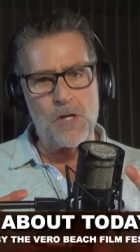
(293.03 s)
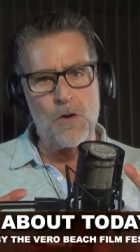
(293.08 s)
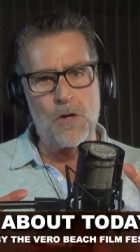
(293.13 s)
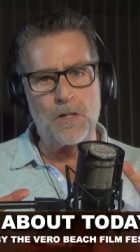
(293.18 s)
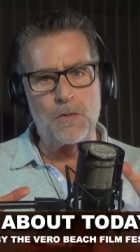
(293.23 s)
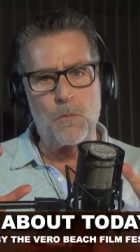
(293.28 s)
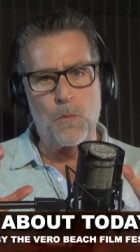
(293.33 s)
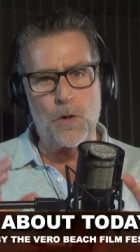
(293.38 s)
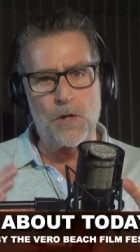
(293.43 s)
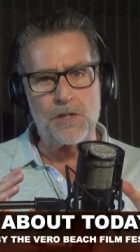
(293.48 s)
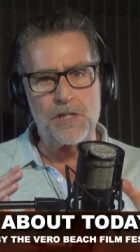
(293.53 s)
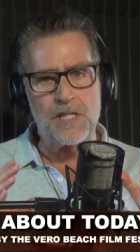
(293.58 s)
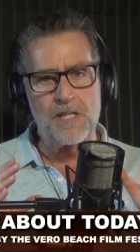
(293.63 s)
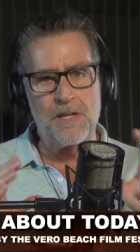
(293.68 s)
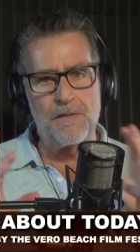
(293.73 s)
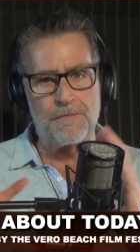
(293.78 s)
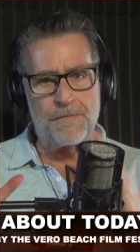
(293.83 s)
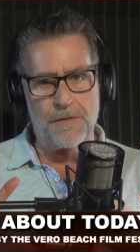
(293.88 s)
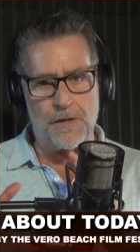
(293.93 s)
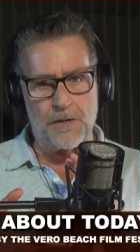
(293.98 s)
called Worst
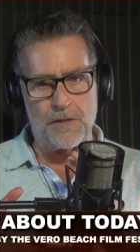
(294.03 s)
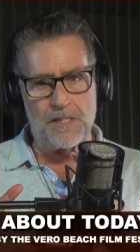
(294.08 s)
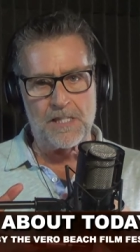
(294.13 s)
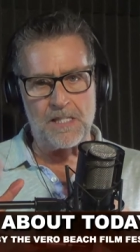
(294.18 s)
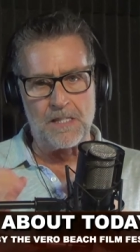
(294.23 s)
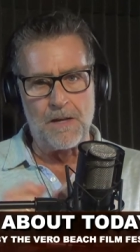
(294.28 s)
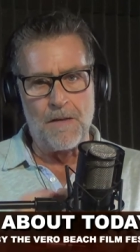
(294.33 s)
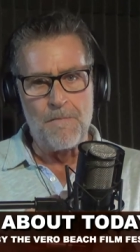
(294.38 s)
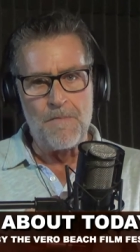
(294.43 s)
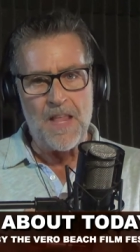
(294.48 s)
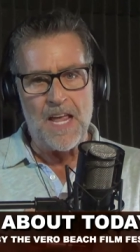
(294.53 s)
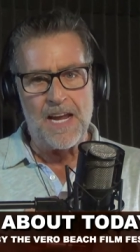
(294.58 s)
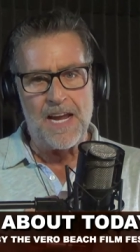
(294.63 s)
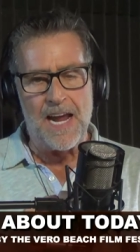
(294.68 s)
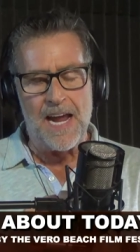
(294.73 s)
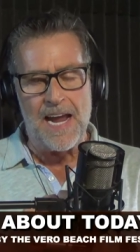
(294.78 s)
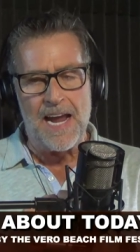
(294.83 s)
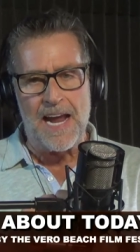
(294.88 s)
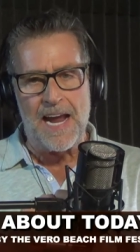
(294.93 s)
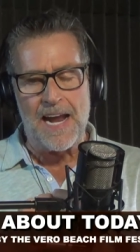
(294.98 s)
to First.
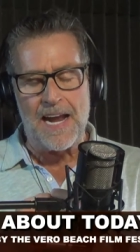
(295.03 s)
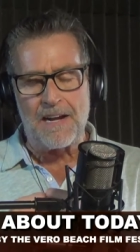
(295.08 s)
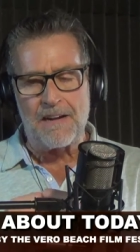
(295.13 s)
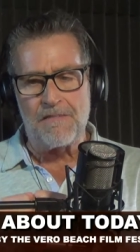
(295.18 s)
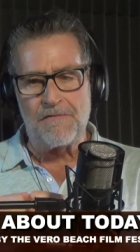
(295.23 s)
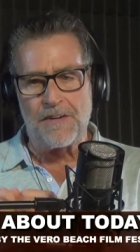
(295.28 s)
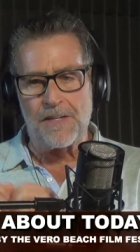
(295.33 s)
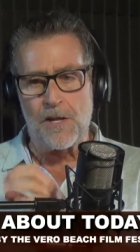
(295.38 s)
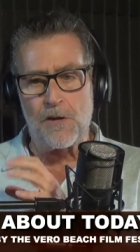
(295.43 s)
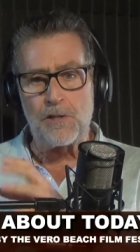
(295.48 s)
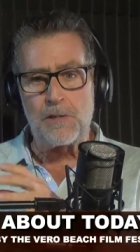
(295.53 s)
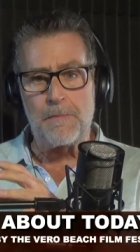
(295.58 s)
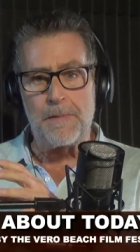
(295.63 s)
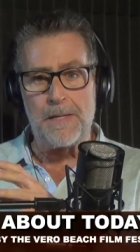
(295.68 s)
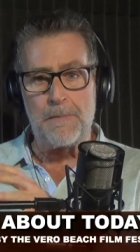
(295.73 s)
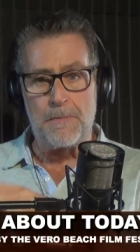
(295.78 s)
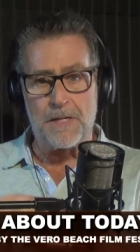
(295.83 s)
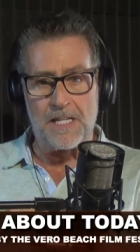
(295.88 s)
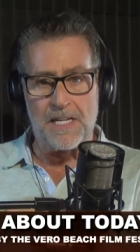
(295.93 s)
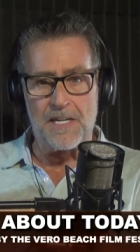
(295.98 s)
And for those
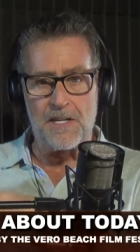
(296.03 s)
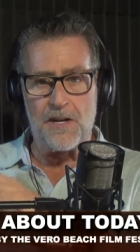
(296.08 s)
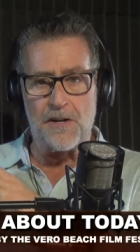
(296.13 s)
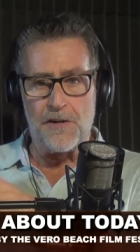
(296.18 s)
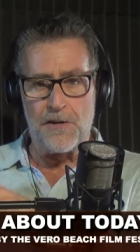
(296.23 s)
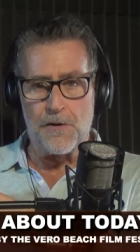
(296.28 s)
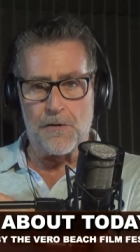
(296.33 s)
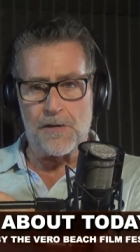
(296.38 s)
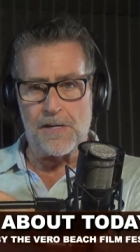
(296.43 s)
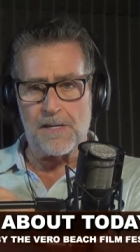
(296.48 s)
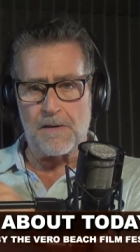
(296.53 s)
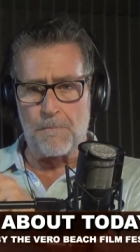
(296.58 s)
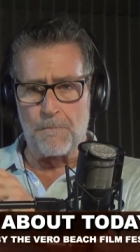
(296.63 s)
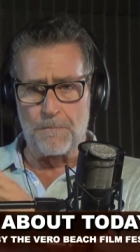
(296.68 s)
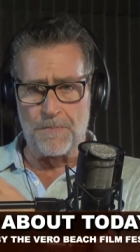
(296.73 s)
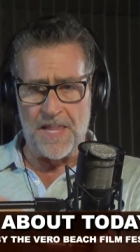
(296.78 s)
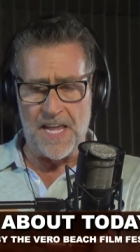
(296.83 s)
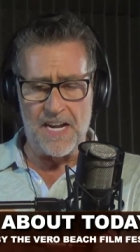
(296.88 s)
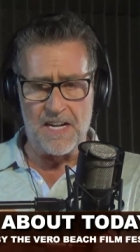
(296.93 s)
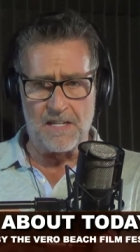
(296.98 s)
people in New York,
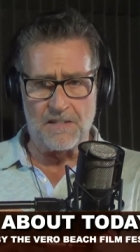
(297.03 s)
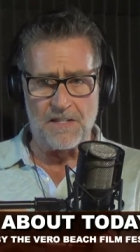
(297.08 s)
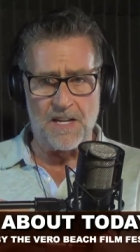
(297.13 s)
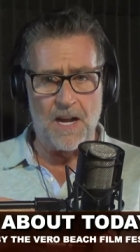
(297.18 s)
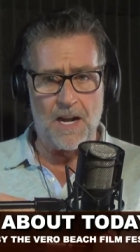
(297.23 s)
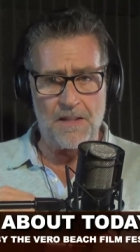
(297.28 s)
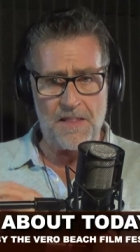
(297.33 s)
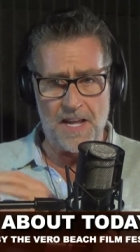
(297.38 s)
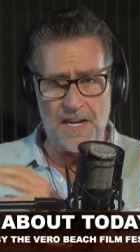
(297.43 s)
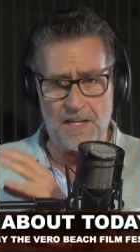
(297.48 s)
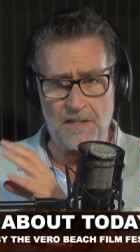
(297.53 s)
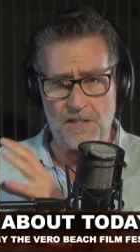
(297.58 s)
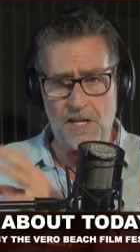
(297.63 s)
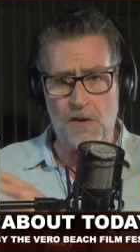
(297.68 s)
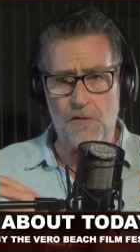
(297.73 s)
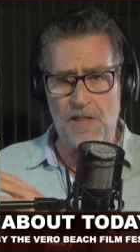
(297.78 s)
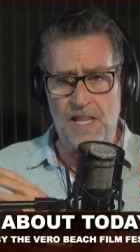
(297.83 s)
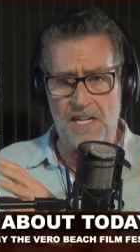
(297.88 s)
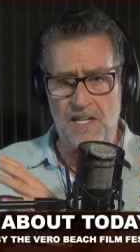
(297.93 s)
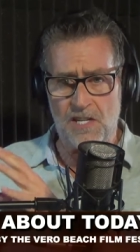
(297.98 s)
they'll
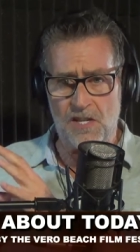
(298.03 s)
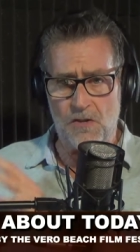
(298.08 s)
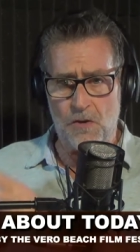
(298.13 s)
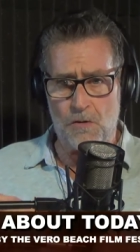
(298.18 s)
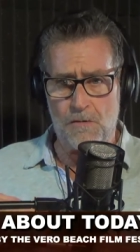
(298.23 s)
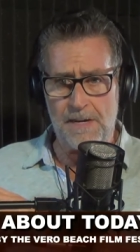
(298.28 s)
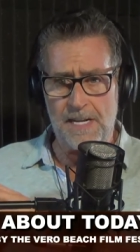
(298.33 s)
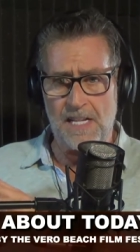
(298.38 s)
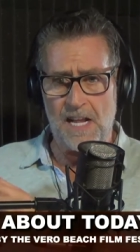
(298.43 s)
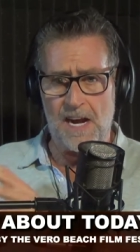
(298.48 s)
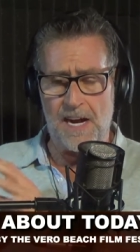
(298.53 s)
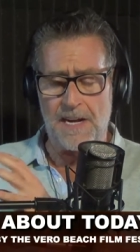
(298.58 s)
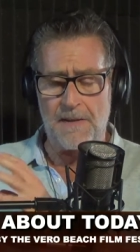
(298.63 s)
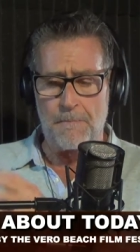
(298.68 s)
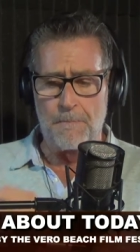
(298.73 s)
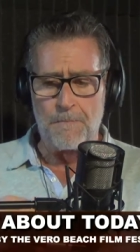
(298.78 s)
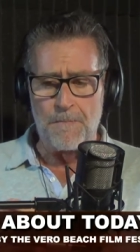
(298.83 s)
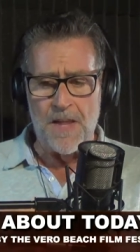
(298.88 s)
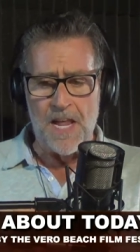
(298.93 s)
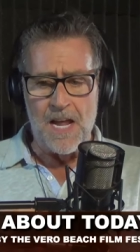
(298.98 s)
know this storyline.
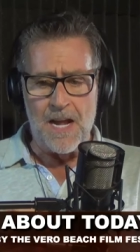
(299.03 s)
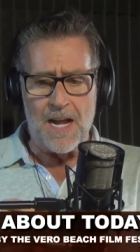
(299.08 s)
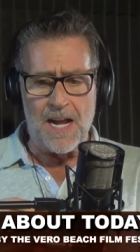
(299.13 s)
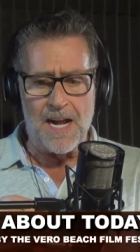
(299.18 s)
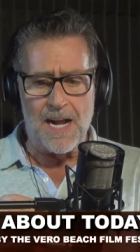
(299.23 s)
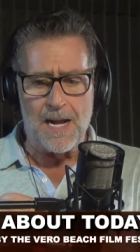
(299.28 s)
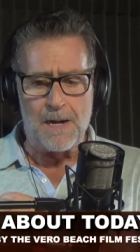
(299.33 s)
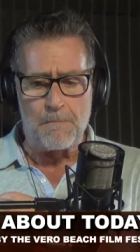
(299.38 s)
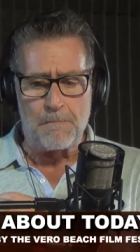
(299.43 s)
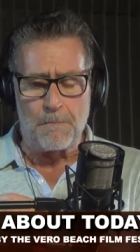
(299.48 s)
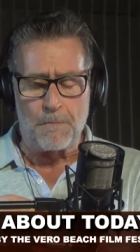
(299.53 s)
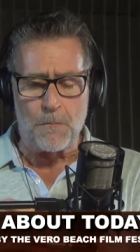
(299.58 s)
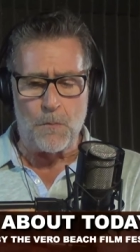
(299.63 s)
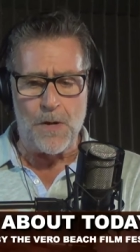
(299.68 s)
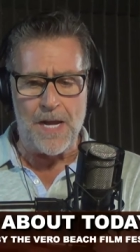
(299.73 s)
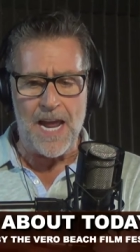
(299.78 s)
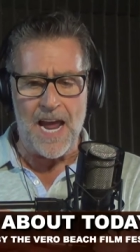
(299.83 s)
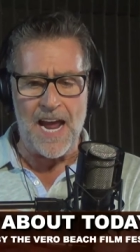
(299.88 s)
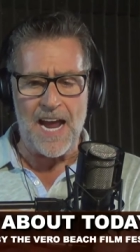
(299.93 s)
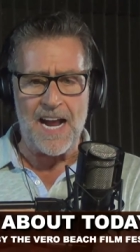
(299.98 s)

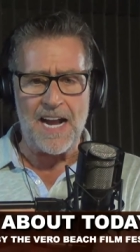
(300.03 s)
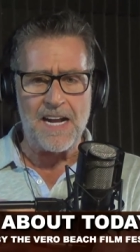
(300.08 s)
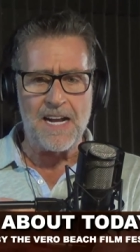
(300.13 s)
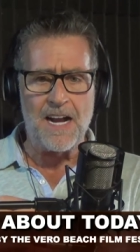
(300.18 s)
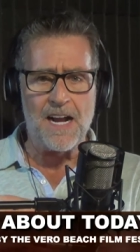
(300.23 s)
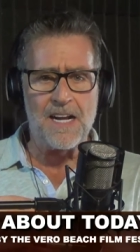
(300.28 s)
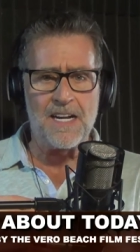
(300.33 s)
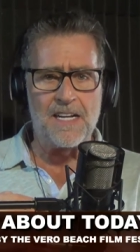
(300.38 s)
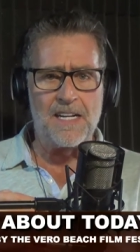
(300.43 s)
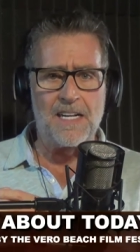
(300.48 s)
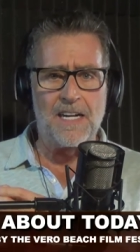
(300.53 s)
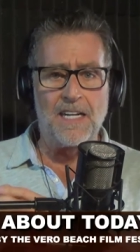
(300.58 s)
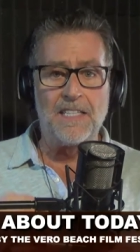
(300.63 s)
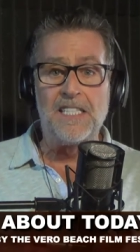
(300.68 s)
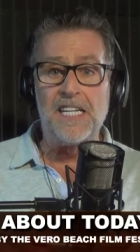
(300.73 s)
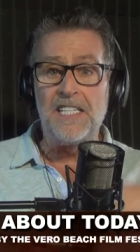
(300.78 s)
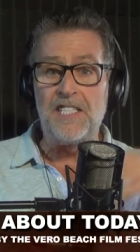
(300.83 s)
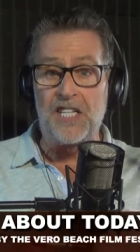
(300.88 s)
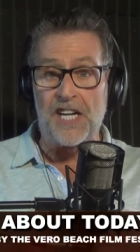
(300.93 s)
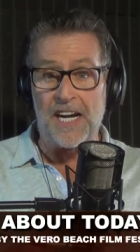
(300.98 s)
We had a
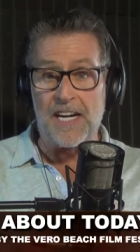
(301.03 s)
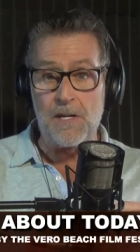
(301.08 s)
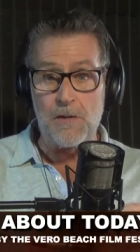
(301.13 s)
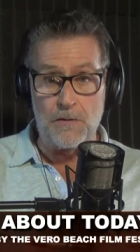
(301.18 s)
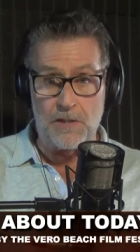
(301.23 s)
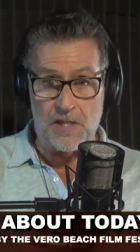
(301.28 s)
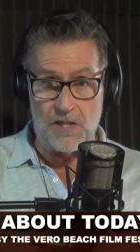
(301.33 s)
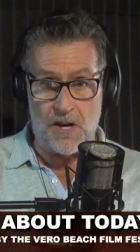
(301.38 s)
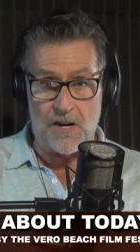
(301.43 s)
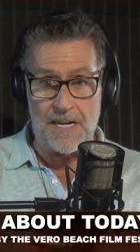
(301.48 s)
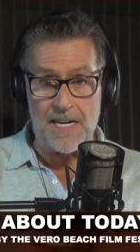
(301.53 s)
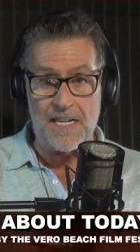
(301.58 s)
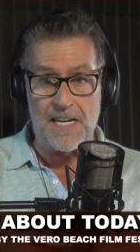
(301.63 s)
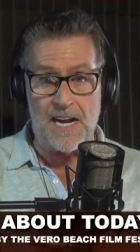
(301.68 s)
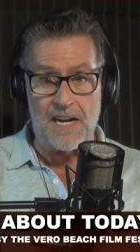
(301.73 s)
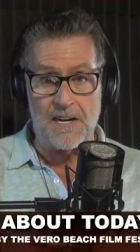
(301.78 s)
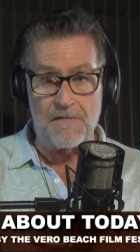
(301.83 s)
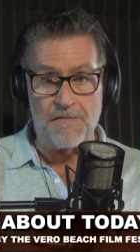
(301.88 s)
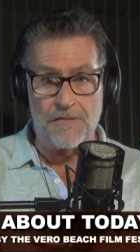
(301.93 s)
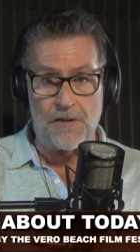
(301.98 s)
DJ who started
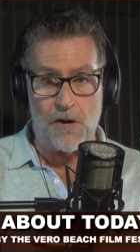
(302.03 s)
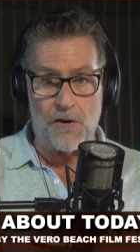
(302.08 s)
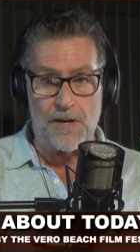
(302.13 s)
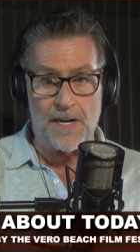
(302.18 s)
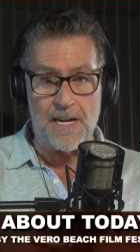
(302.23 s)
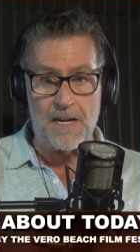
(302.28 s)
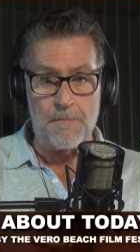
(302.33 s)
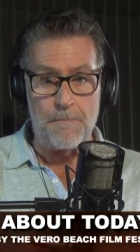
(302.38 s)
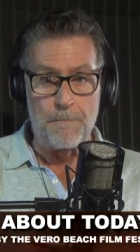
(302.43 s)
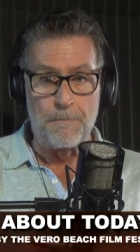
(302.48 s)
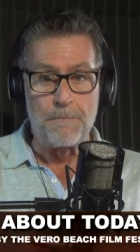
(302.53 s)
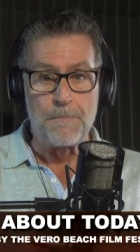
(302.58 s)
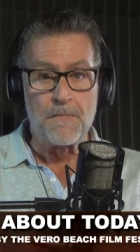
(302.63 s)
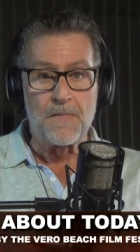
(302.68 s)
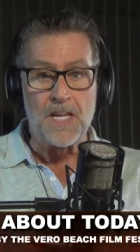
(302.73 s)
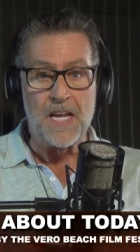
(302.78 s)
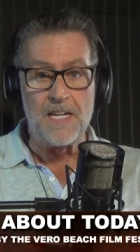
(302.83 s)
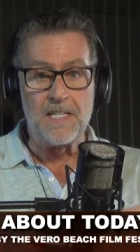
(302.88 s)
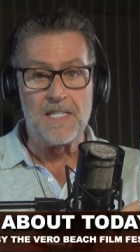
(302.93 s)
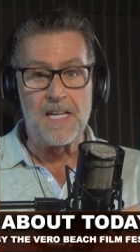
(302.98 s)
down in Florida.
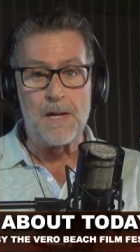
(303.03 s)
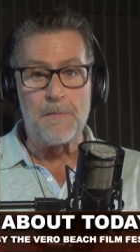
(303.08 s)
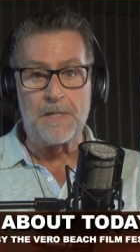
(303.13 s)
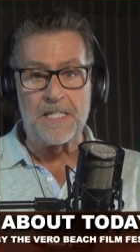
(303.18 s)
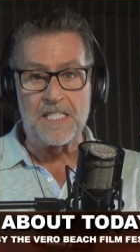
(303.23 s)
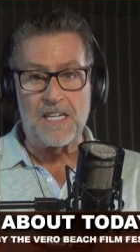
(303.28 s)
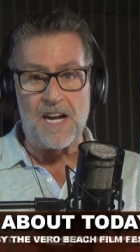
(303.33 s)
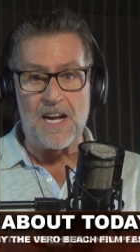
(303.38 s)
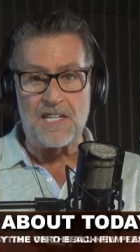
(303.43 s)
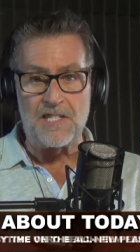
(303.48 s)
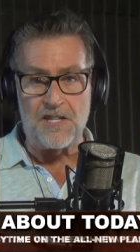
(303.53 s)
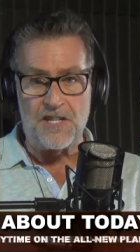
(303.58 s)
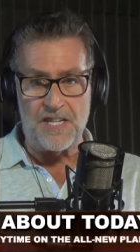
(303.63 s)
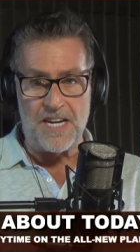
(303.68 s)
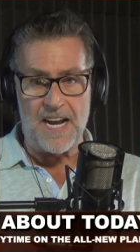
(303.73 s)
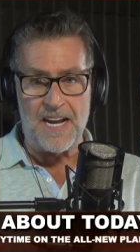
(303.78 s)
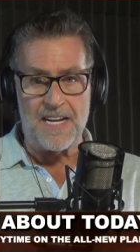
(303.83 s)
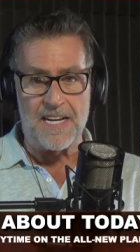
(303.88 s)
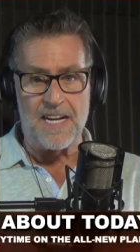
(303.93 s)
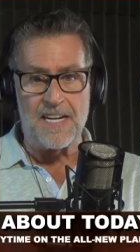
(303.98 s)
His name is Scott
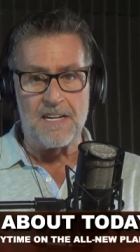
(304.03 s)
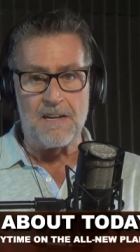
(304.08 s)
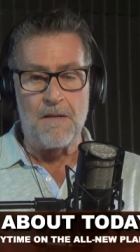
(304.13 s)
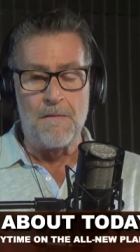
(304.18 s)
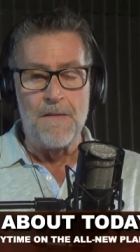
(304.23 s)
Shannon.